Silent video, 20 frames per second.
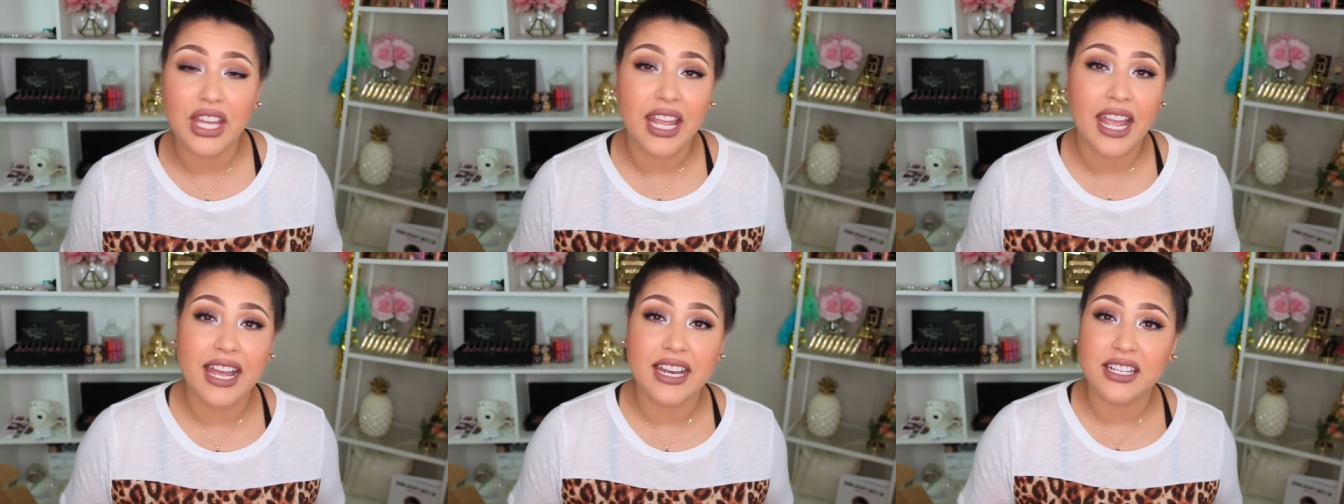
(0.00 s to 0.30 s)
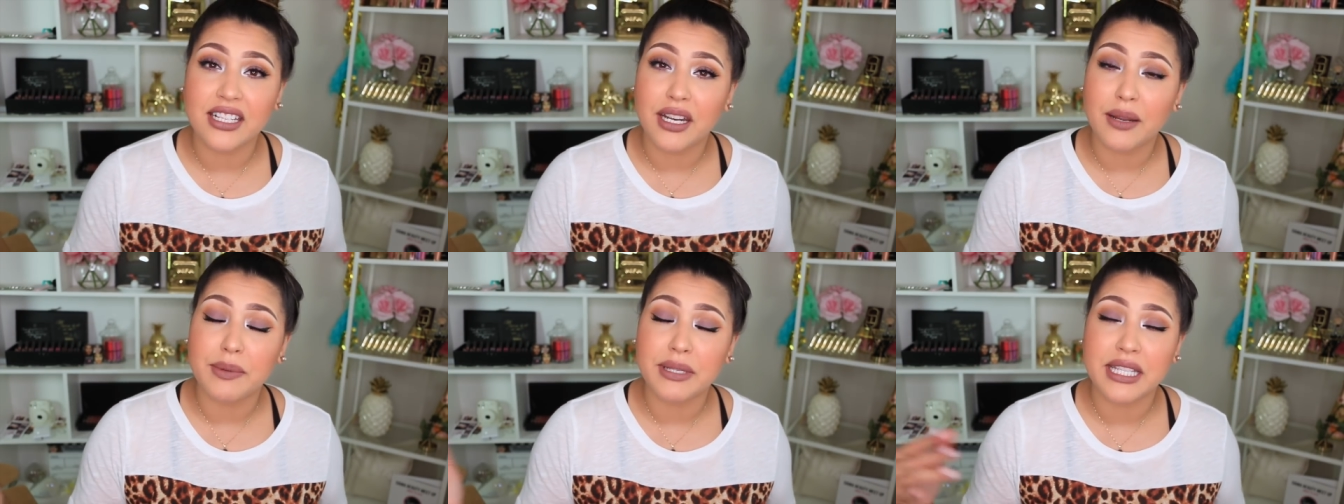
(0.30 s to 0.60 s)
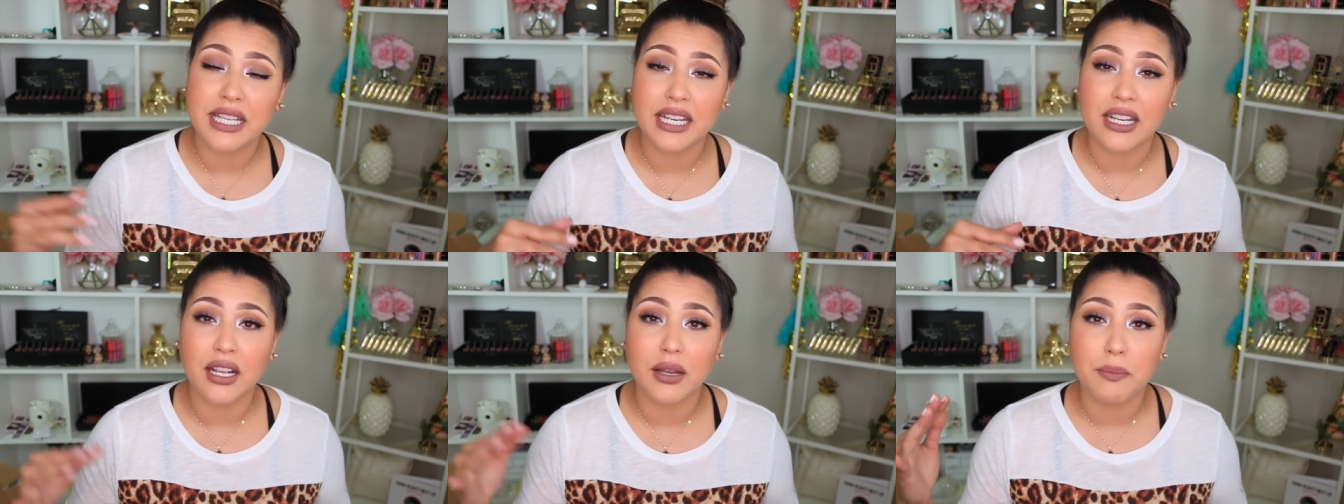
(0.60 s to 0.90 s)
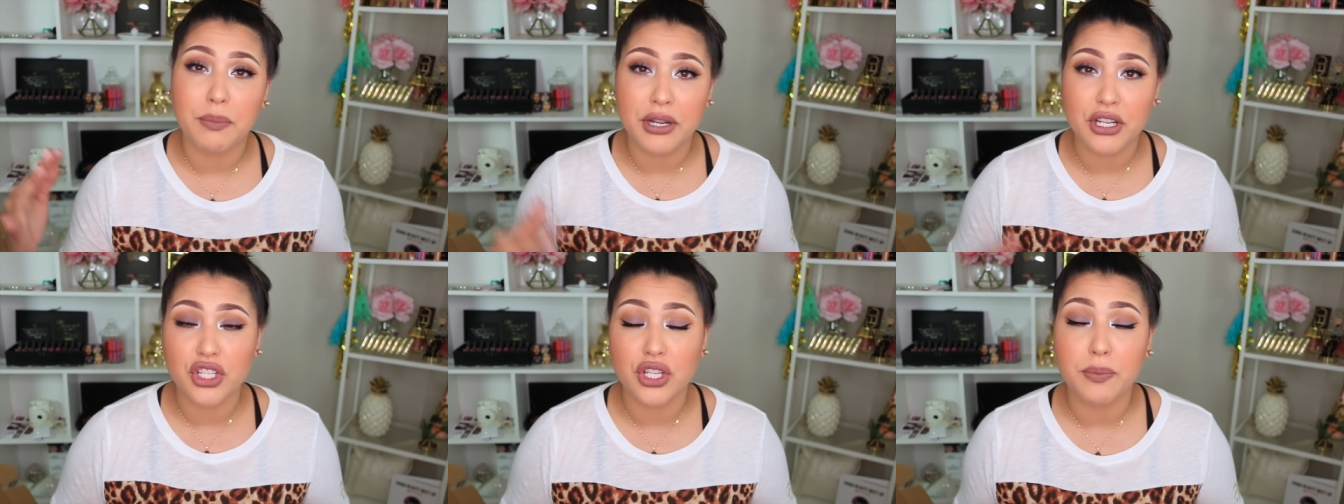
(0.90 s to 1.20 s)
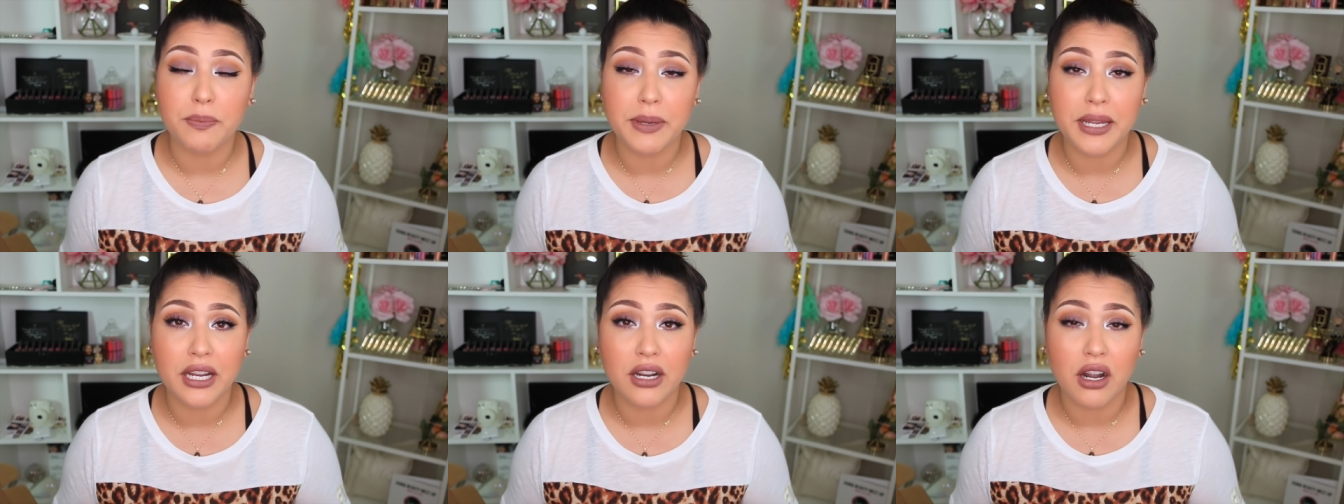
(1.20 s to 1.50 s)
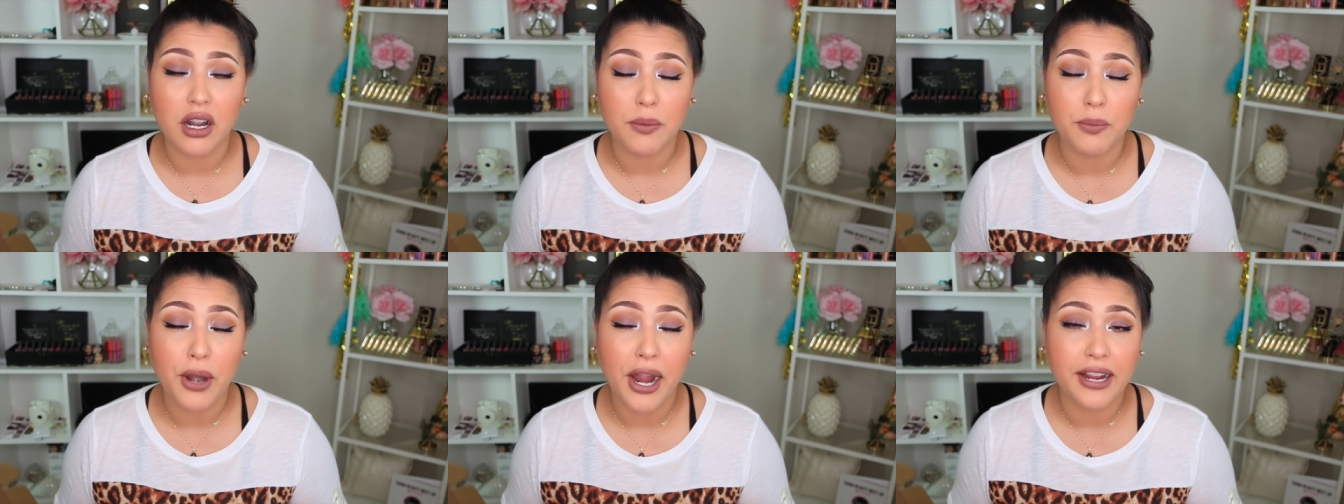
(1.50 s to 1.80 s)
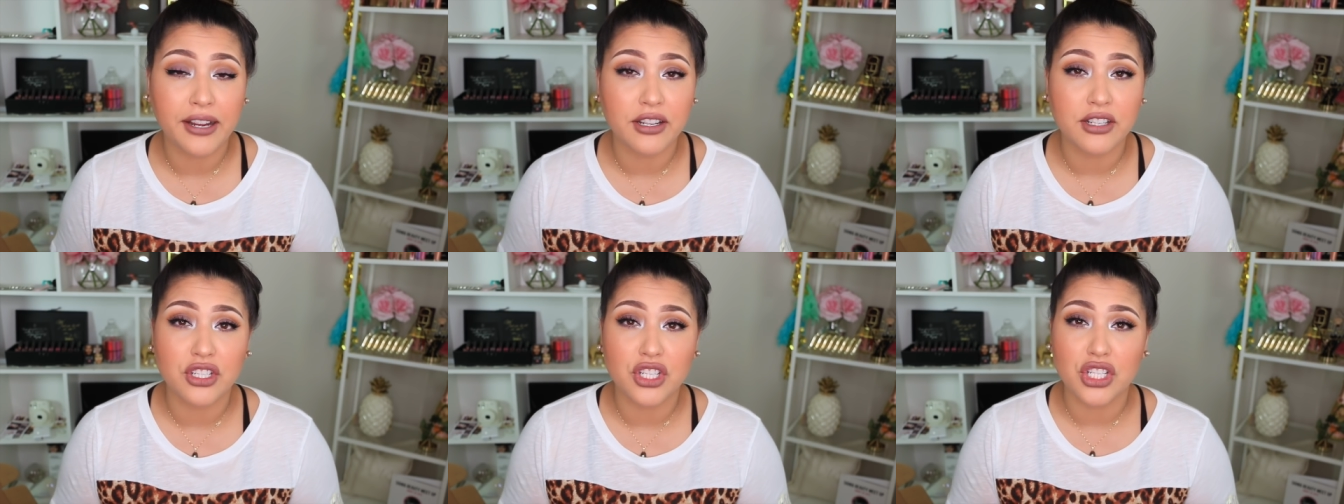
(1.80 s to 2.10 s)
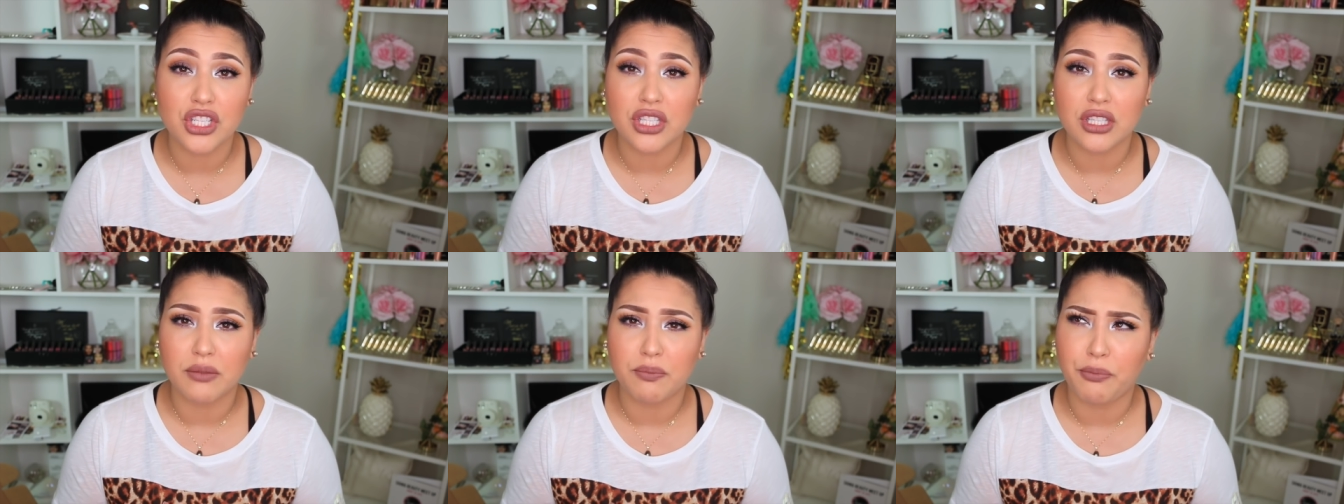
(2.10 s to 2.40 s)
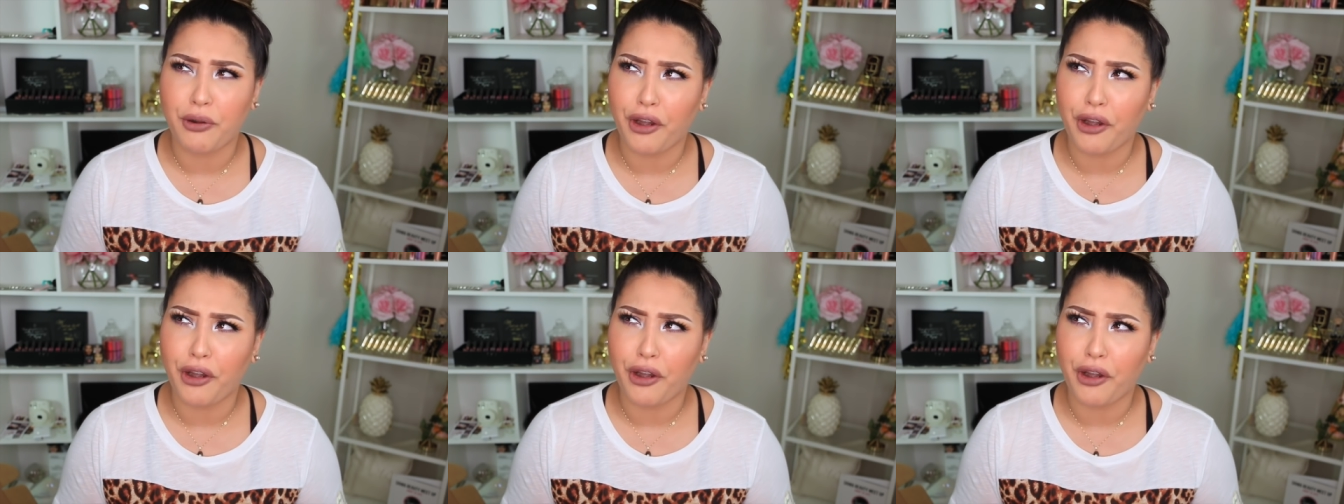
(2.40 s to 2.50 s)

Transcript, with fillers: they ended up sending a bunch of PR packages,